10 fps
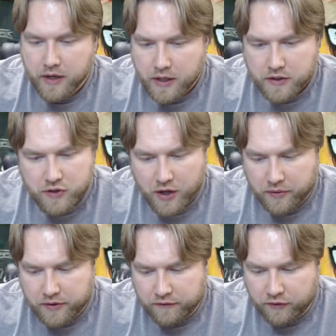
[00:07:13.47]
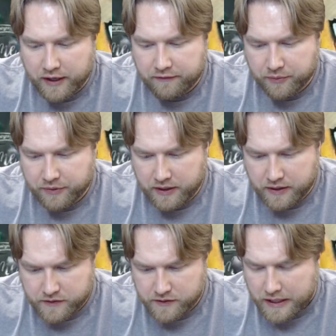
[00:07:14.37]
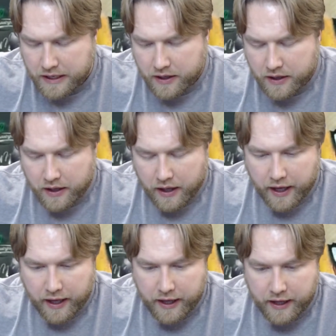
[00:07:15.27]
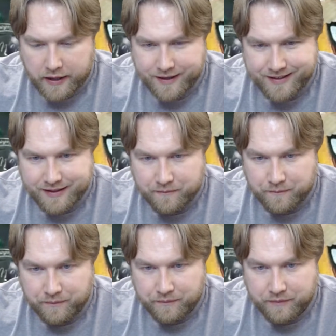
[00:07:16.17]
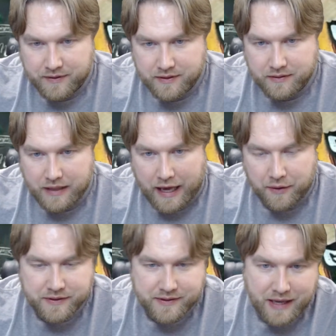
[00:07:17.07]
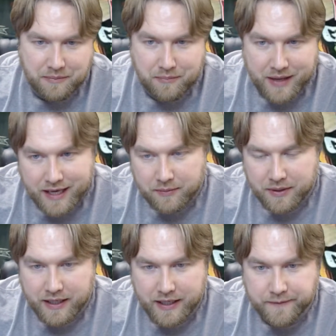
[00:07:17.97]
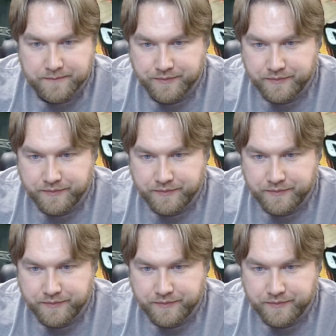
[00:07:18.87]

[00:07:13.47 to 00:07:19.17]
So good flavor with these. I would say maybe